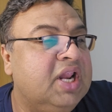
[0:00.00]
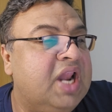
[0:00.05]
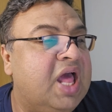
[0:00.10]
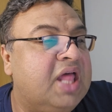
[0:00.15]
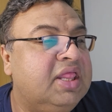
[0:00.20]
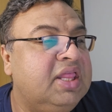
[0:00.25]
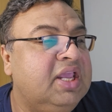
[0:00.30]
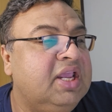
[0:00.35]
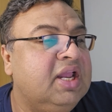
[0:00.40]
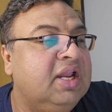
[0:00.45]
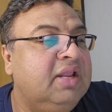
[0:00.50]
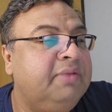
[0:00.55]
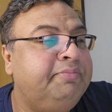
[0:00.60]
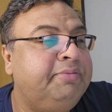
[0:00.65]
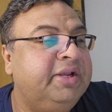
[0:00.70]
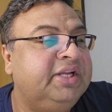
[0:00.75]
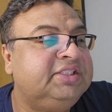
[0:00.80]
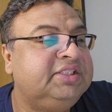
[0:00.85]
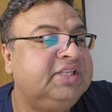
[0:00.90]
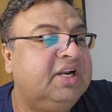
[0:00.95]
the classically
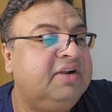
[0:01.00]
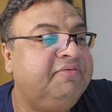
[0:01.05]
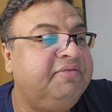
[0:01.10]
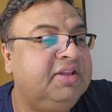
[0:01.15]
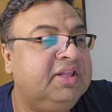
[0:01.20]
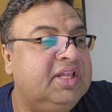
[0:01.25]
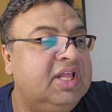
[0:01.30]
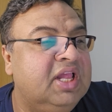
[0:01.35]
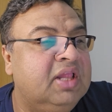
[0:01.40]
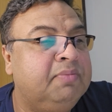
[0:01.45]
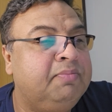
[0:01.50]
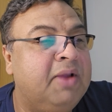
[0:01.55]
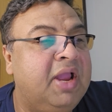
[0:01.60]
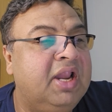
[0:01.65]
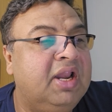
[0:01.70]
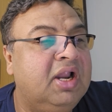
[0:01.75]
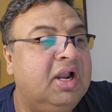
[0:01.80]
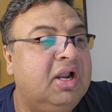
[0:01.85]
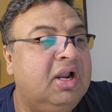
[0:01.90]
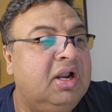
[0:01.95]
patient with the
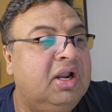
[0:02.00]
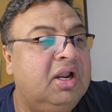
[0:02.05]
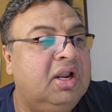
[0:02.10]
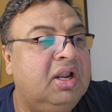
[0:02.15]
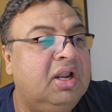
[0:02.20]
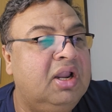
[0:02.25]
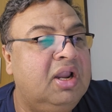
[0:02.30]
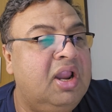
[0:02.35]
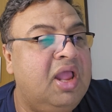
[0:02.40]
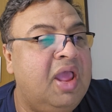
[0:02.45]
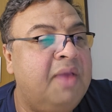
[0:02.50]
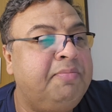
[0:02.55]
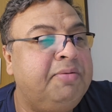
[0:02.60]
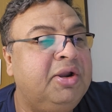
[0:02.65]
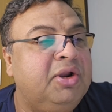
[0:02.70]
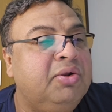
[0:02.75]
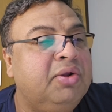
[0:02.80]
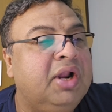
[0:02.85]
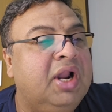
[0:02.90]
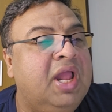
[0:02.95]
spinal
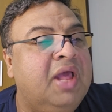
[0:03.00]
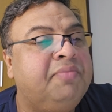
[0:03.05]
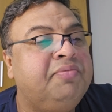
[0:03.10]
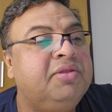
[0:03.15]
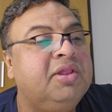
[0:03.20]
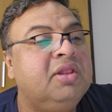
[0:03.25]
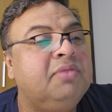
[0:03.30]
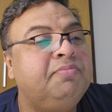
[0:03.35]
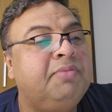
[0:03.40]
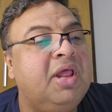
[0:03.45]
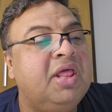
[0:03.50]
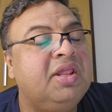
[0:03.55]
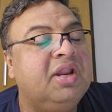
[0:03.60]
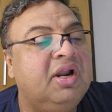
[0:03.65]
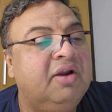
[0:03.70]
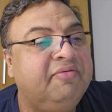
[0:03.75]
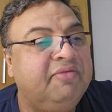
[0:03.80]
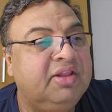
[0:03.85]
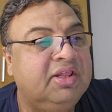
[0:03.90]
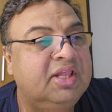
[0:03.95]
epidural abscess
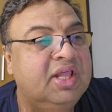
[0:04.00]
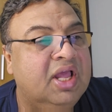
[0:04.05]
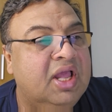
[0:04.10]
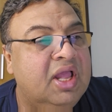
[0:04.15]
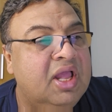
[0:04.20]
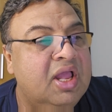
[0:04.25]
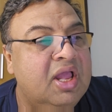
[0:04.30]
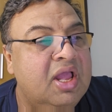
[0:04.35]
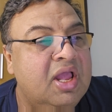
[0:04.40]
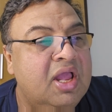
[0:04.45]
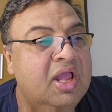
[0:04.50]
present with the